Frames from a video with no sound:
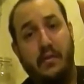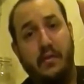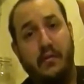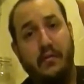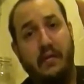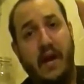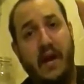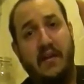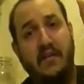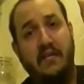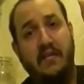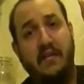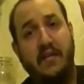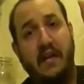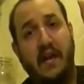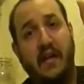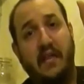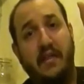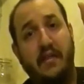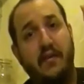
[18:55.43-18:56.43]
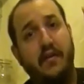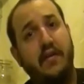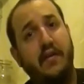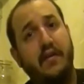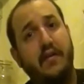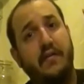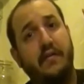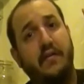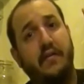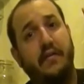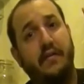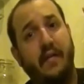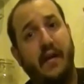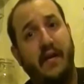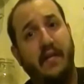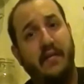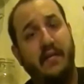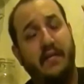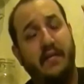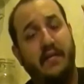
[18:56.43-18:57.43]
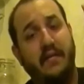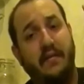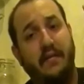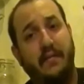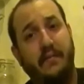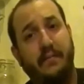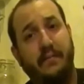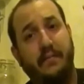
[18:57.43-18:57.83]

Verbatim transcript: there's actually a third defense